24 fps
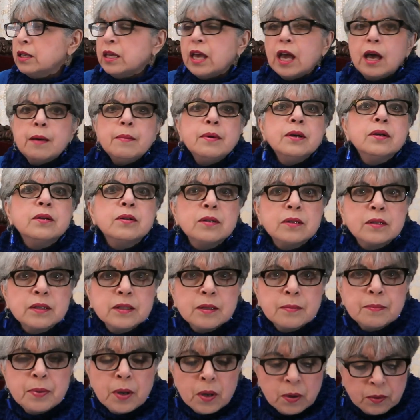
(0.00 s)

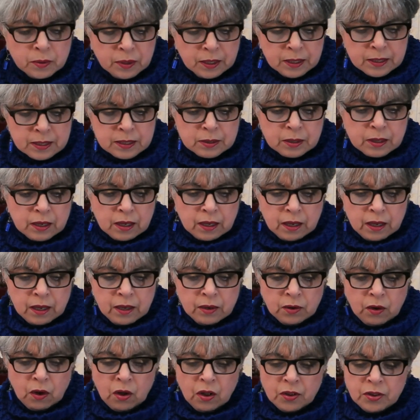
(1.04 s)
chemical components
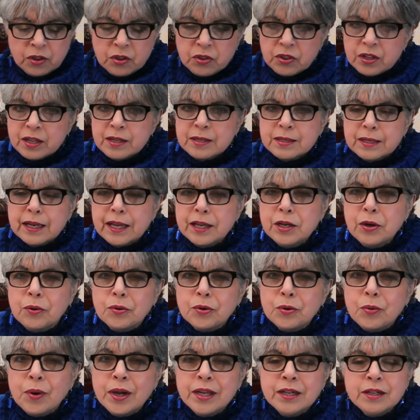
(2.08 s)
and all the things that I
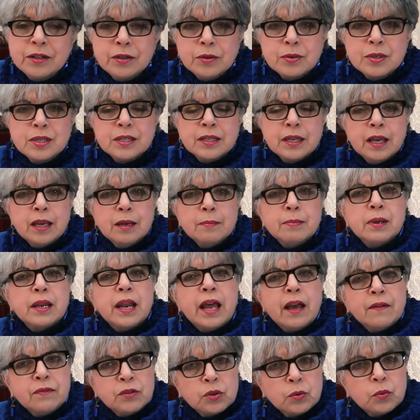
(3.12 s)
don't quite understand,
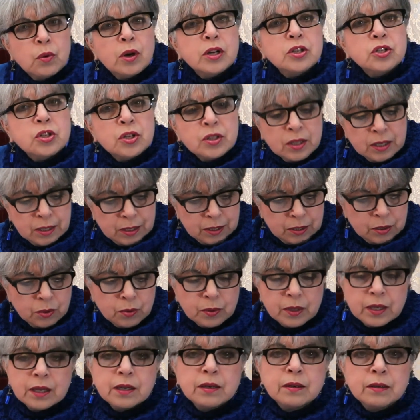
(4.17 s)
but after watching this
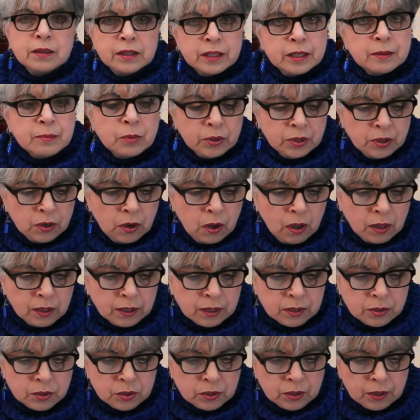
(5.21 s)
you get a little more
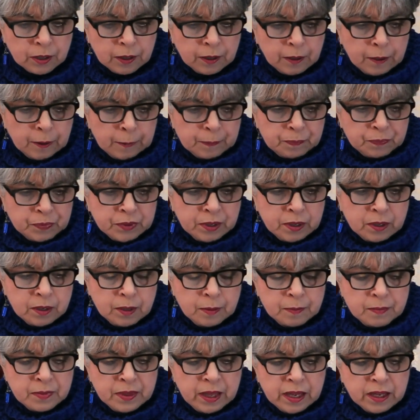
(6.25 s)
knowledge.
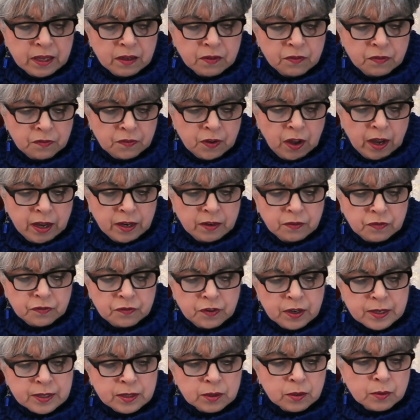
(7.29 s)
They can find
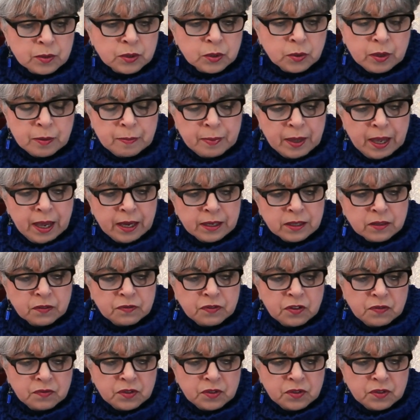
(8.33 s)
frescoes going back to